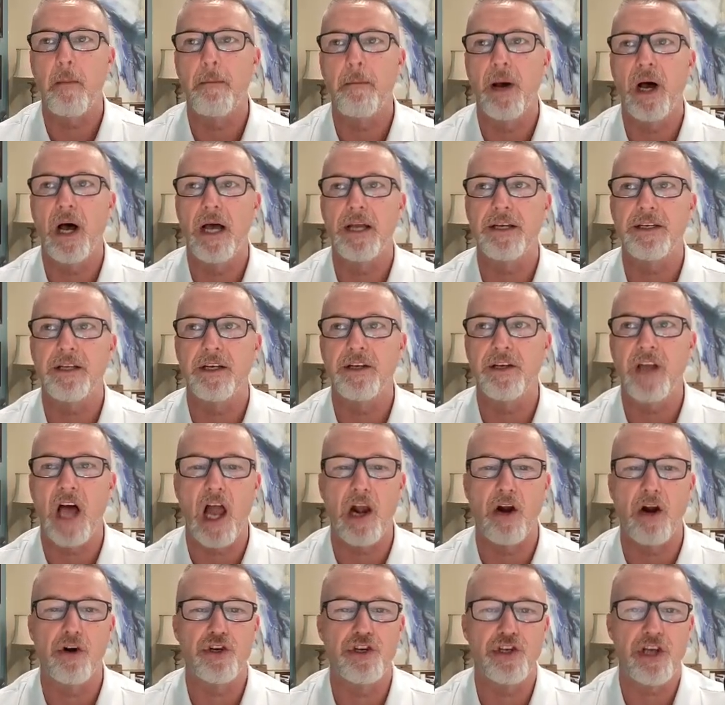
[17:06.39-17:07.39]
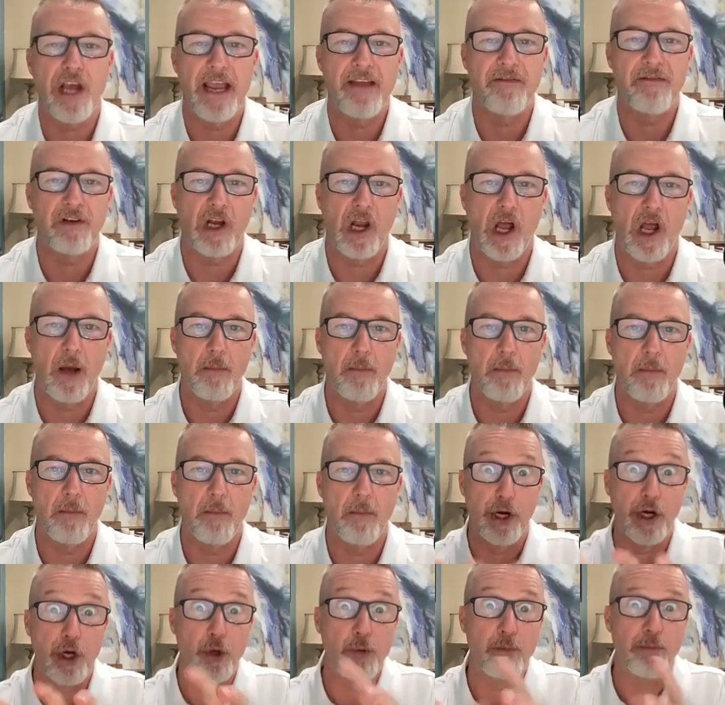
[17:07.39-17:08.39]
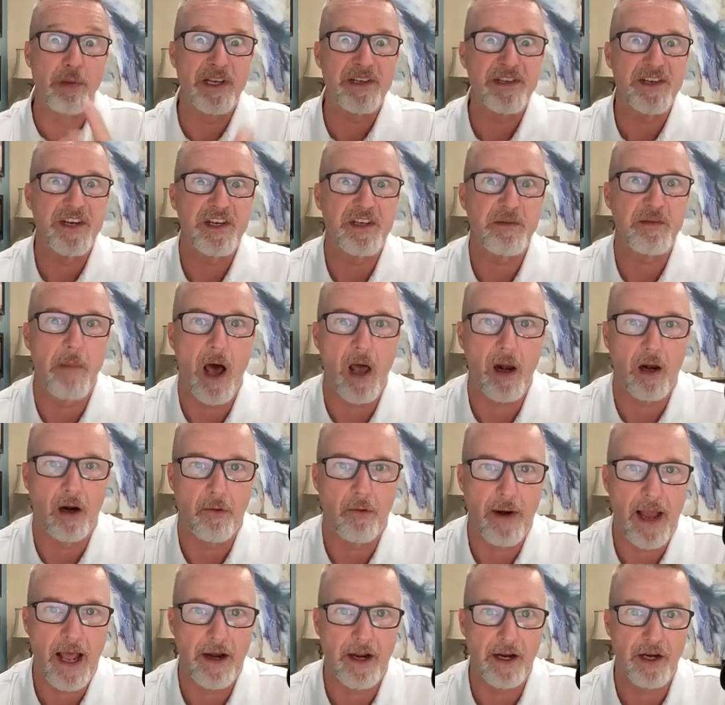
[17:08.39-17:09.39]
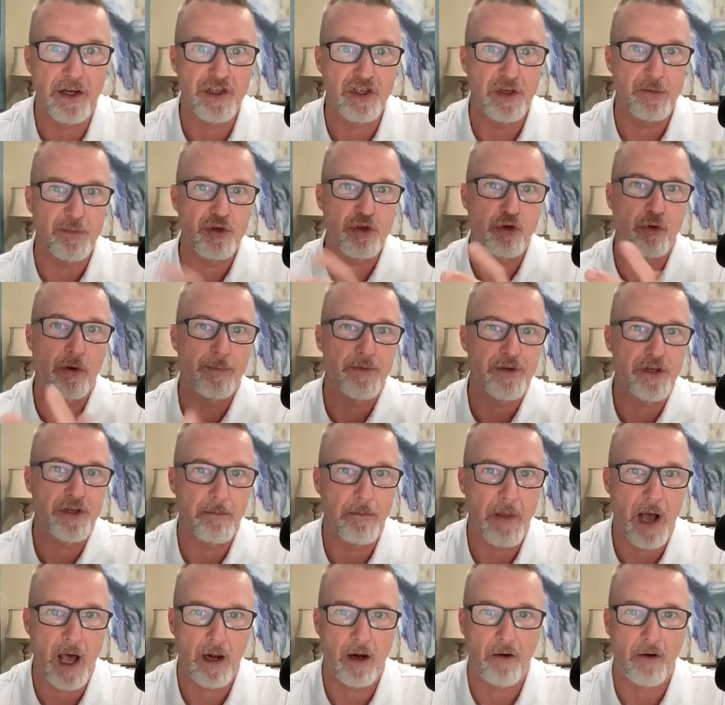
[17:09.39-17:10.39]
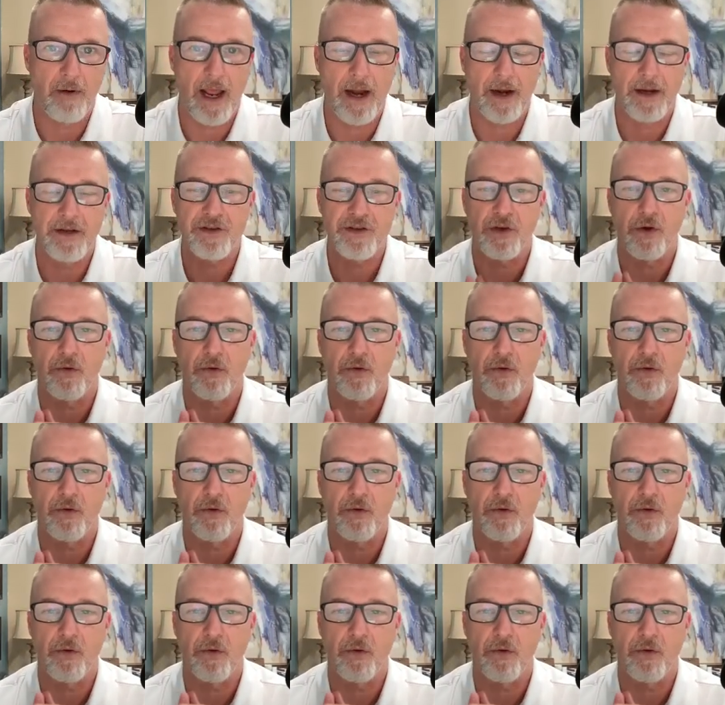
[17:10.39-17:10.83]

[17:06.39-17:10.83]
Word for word: But Dollar Shave Club put a new business model around it, a subscription model around it.